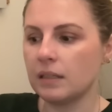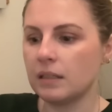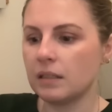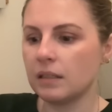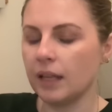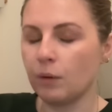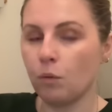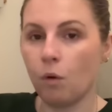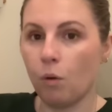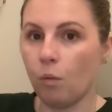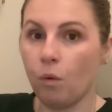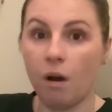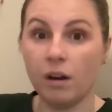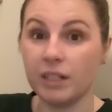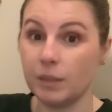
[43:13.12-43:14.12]
like what
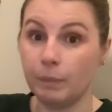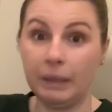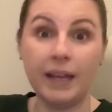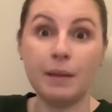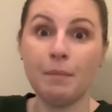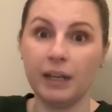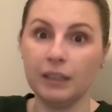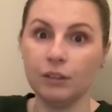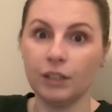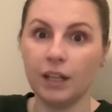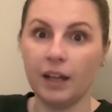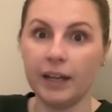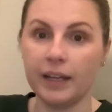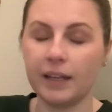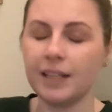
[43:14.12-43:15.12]
our display might look
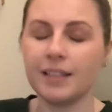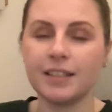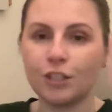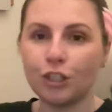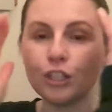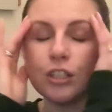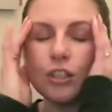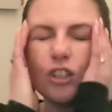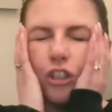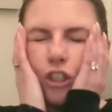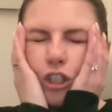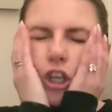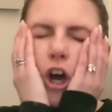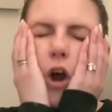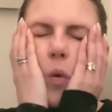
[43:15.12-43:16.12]
like. It's just
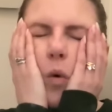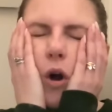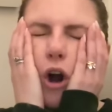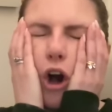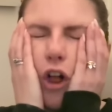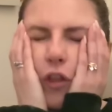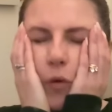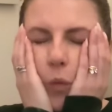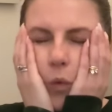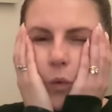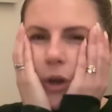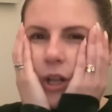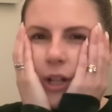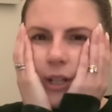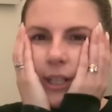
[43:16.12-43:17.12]
so
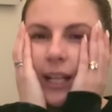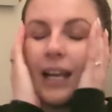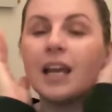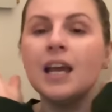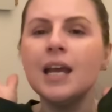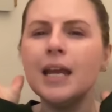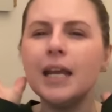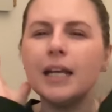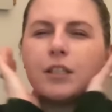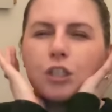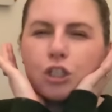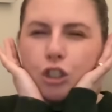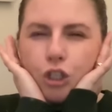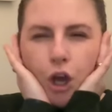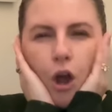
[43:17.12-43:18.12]
otherworldly. It's
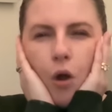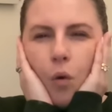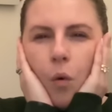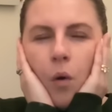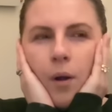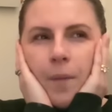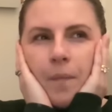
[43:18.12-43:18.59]
so